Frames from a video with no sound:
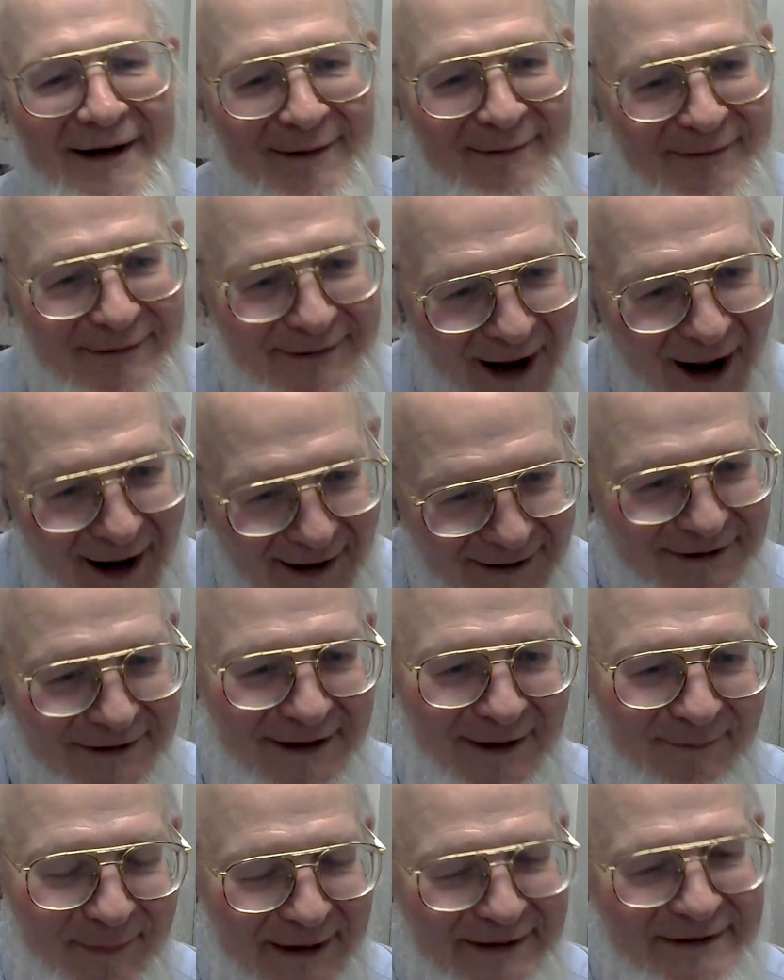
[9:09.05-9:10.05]
in Dutch,
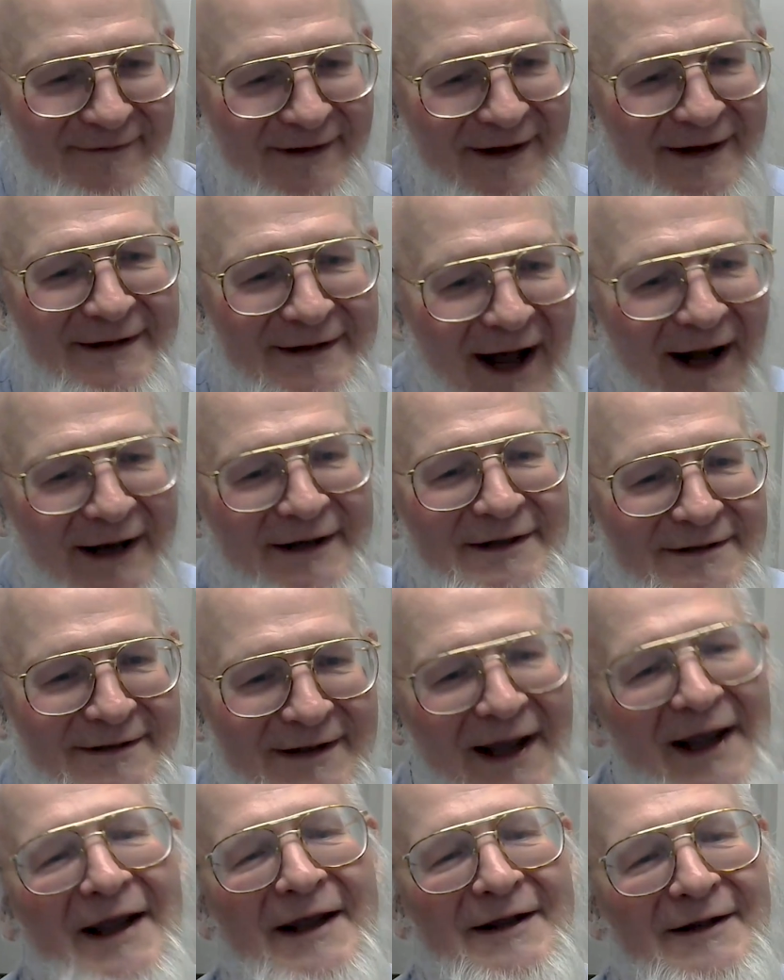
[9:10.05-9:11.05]
in Pennsylvania Dutch,
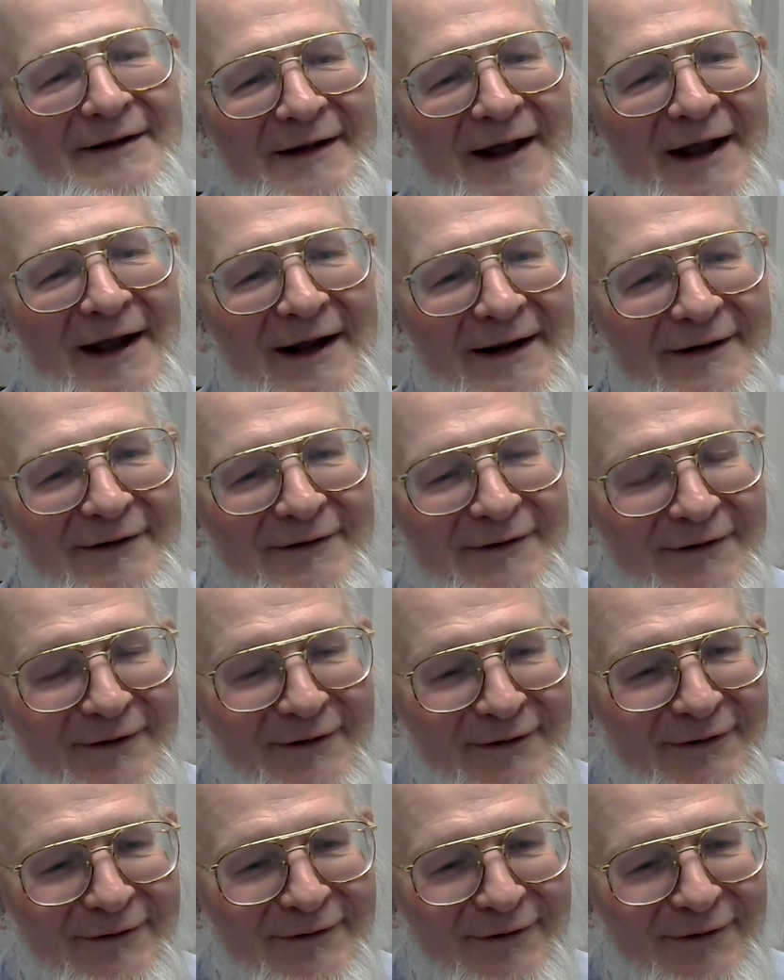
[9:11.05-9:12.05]
they
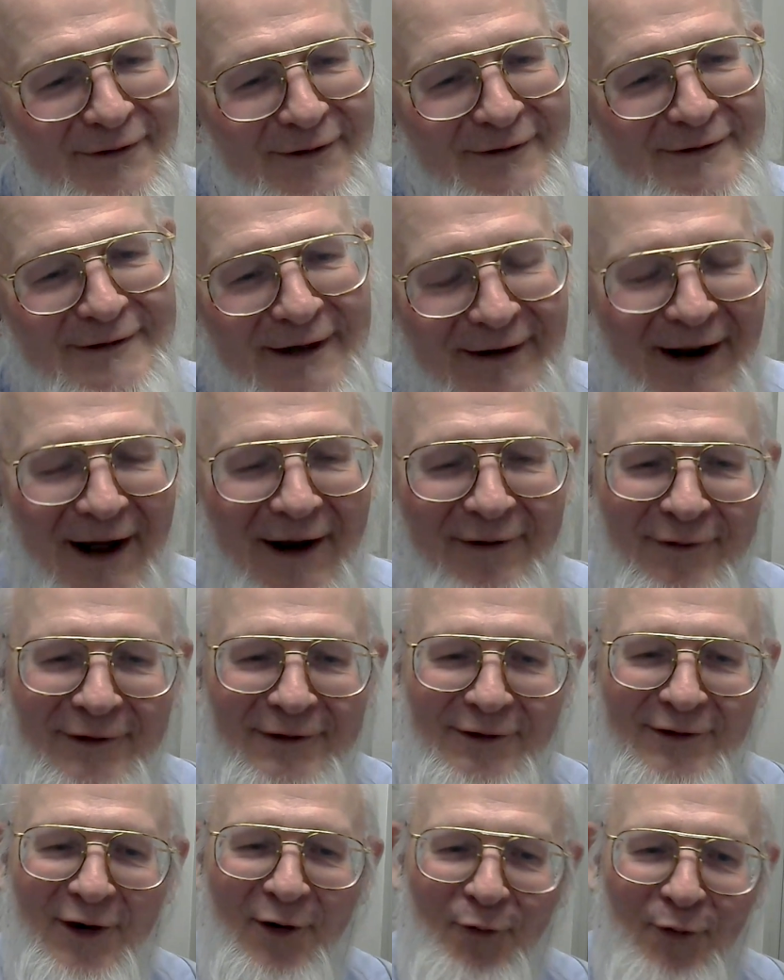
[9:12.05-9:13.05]
use it. And I
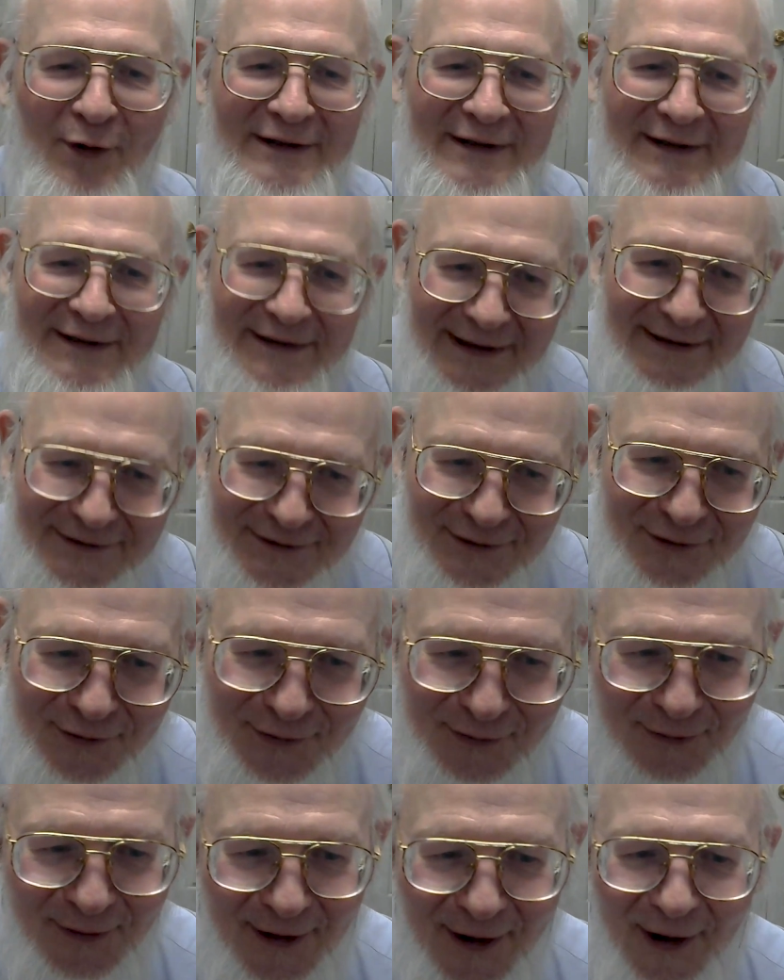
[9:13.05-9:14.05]
wonder, now, what did they
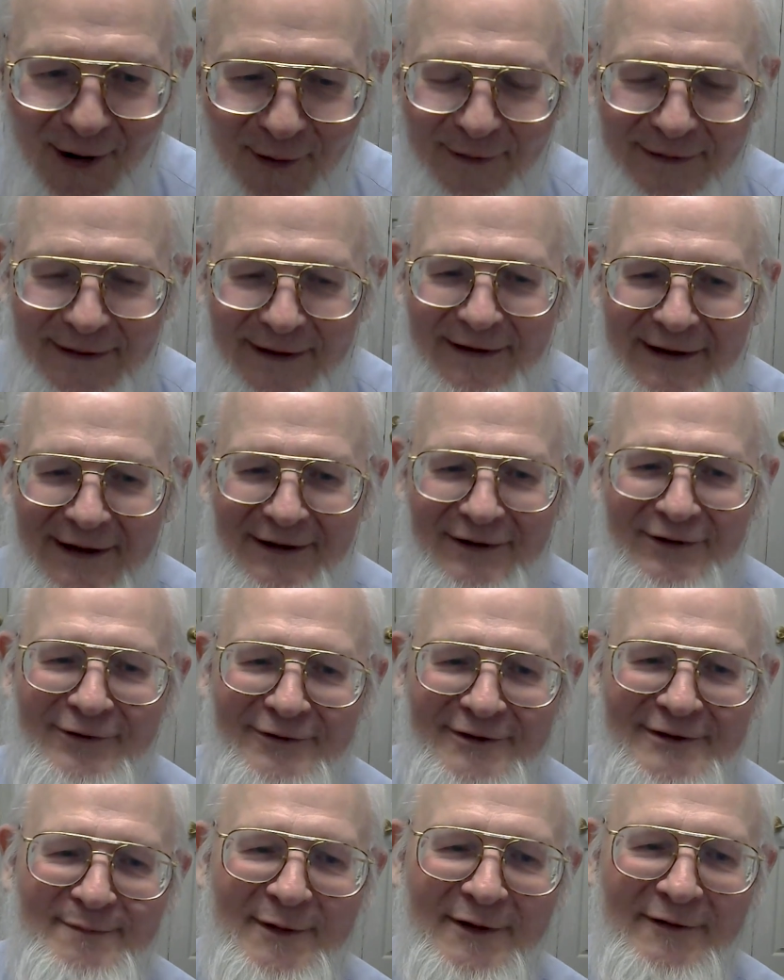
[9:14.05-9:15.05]
do? What did they
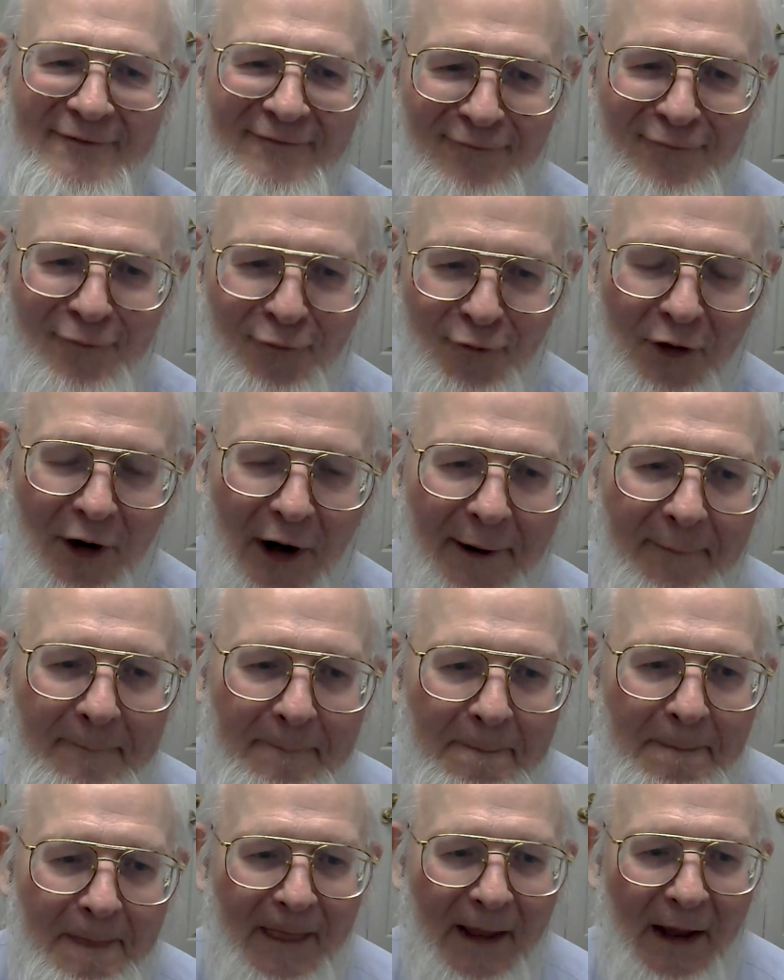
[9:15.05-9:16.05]
use before
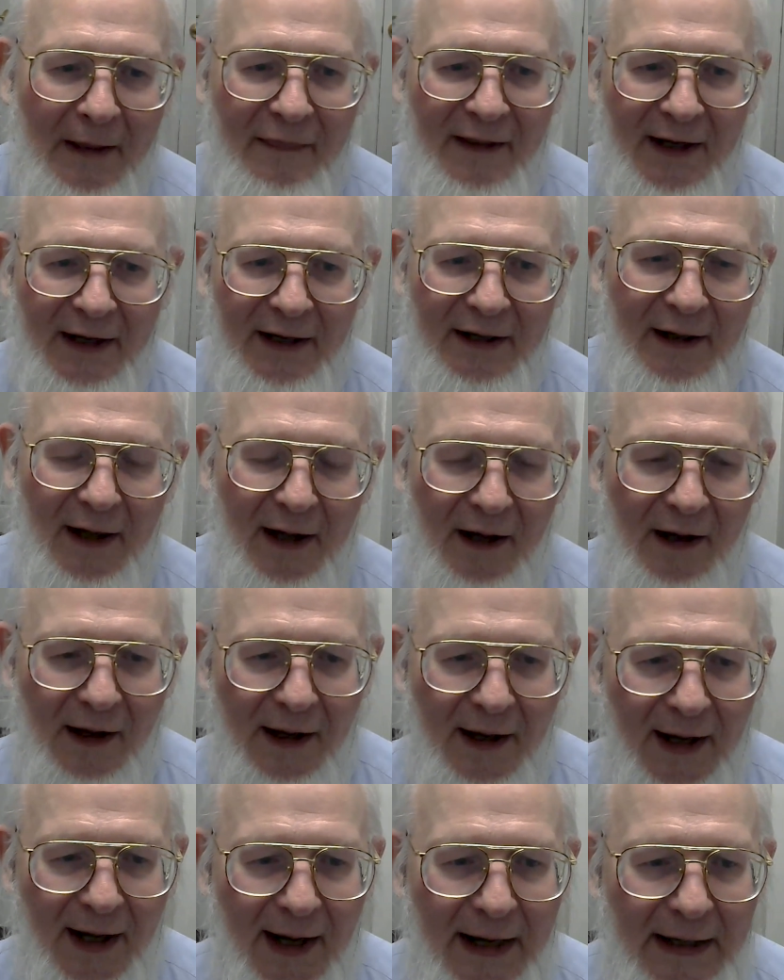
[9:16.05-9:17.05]
they
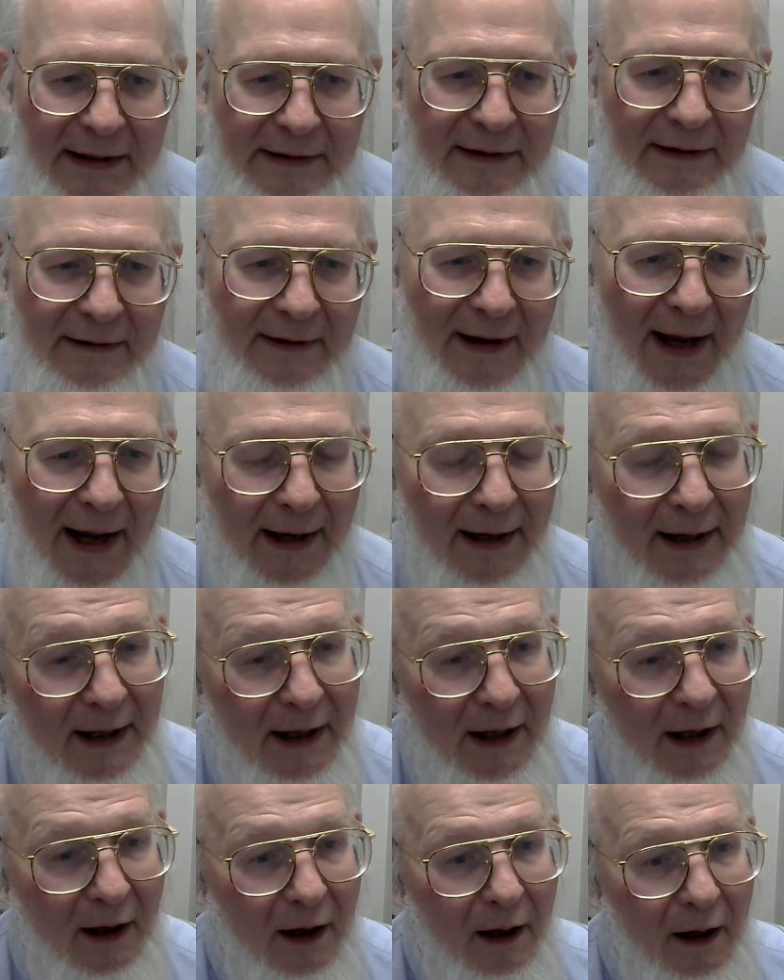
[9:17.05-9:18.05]
had that?
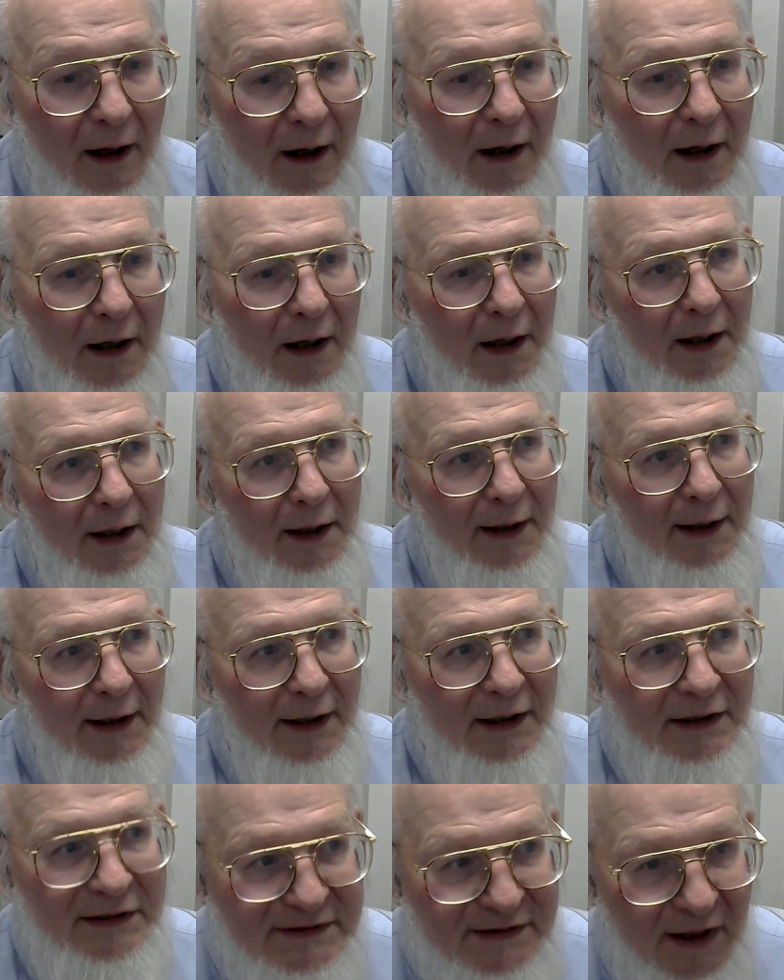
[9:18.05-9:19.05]

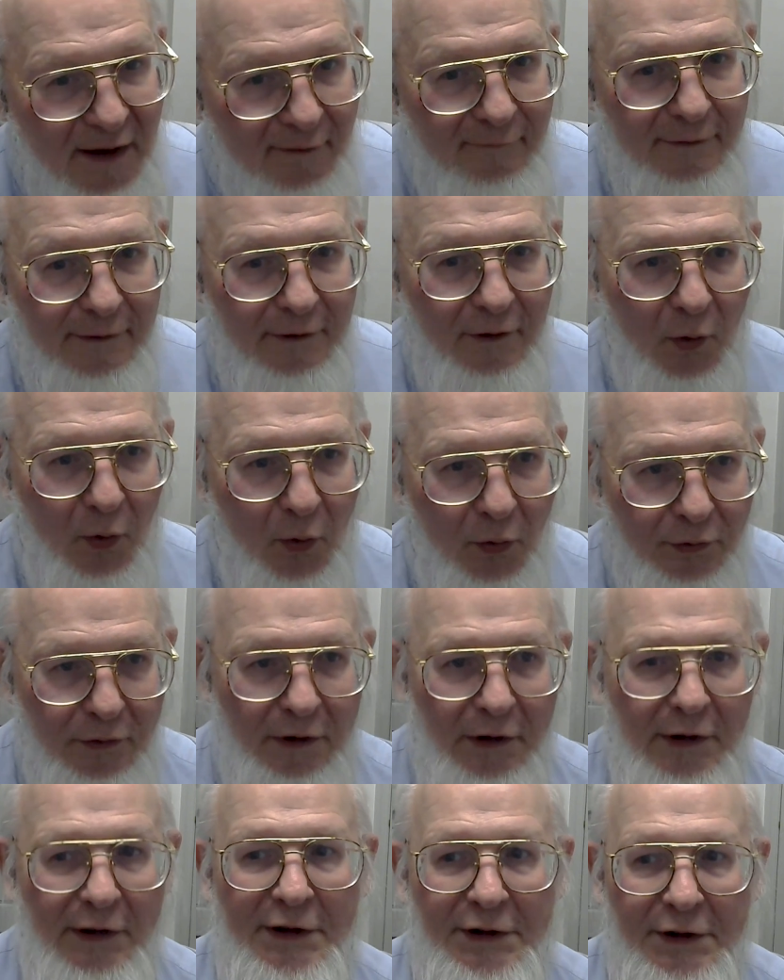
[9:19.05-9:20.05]
In some of the older
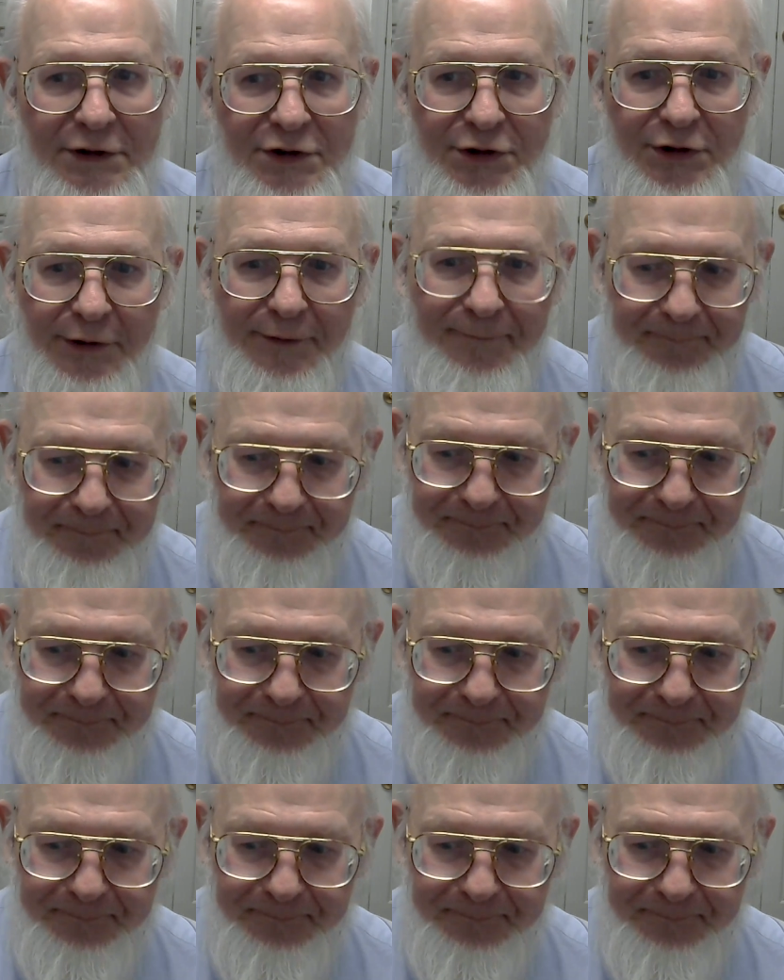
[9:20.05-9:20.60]
literature,